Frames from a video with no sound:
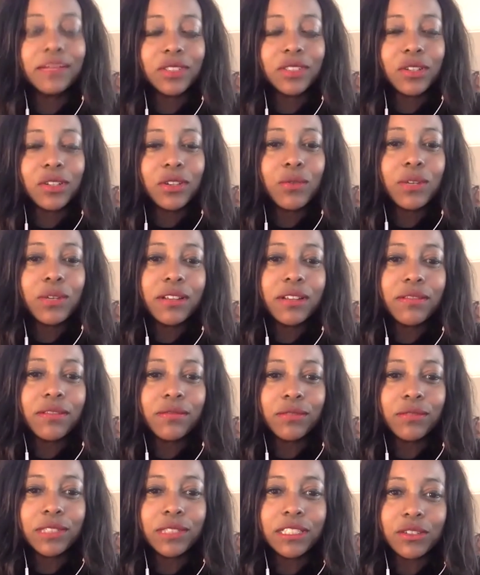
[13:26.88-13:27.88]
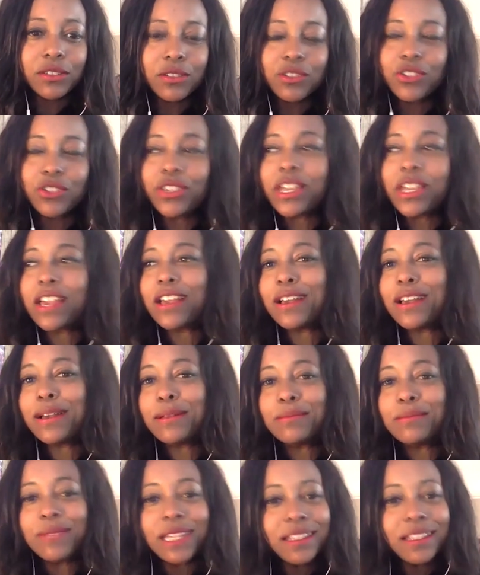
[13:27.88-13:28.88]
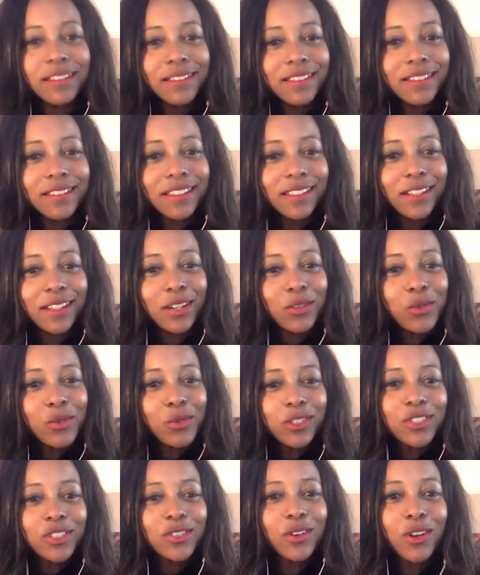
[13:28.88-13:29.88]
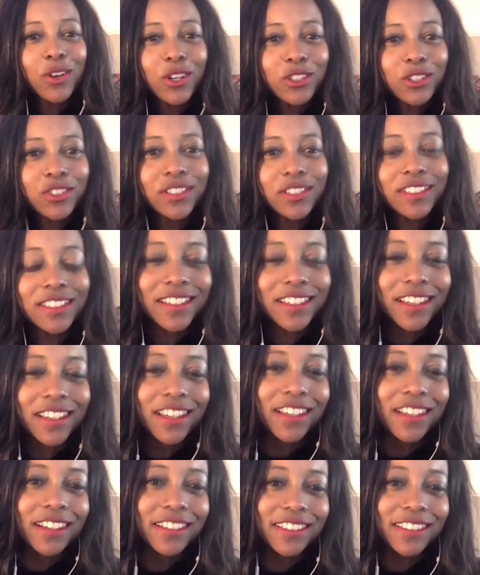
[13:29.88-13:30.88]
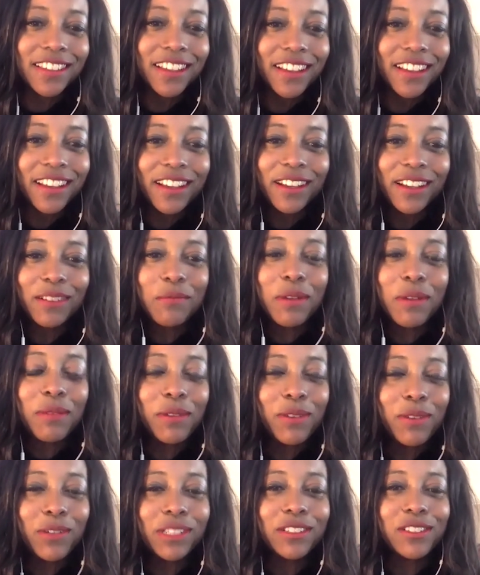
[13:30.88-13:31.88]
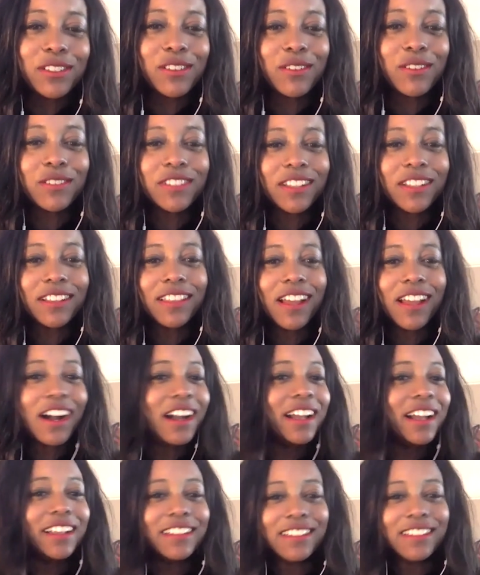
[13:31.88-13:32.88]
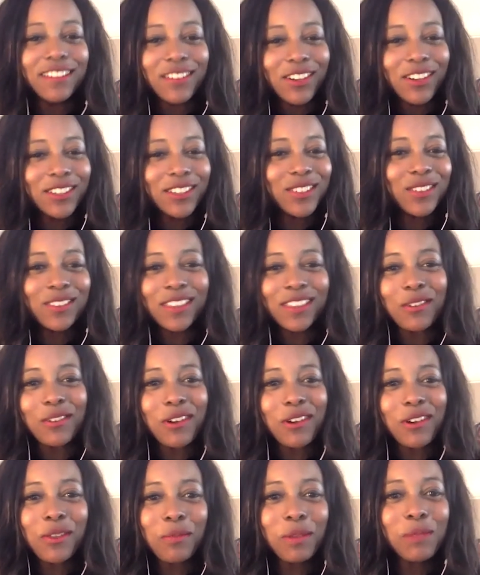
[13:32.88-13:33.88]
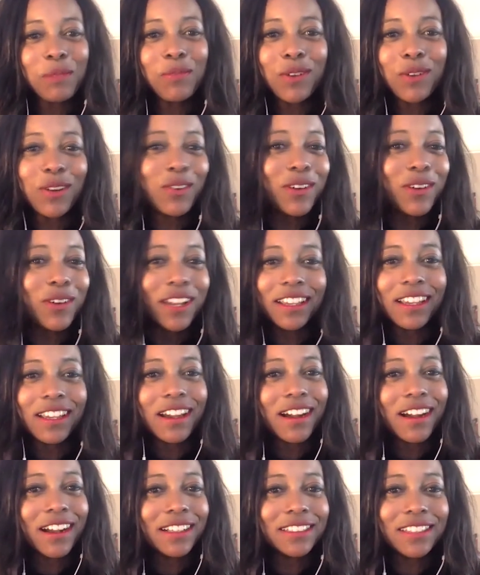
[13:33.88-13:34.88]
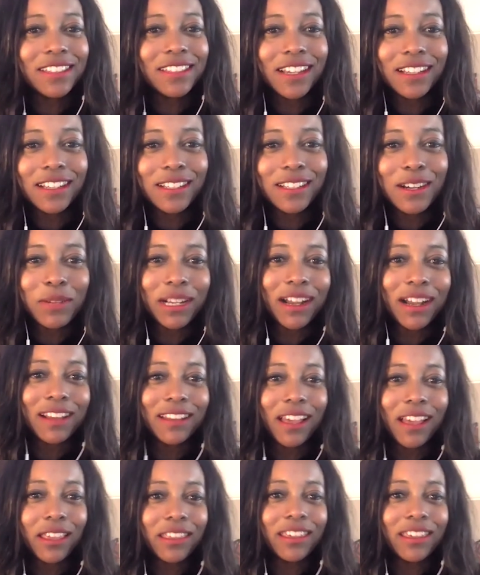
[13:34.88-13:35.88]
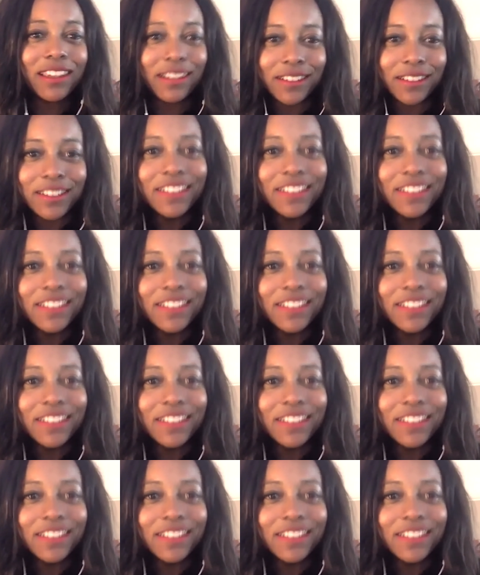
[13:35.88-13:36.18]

so you would have researched them made the google search and see because yes. maybe when you searched online you also there were other people going yeah i signed up i got nothing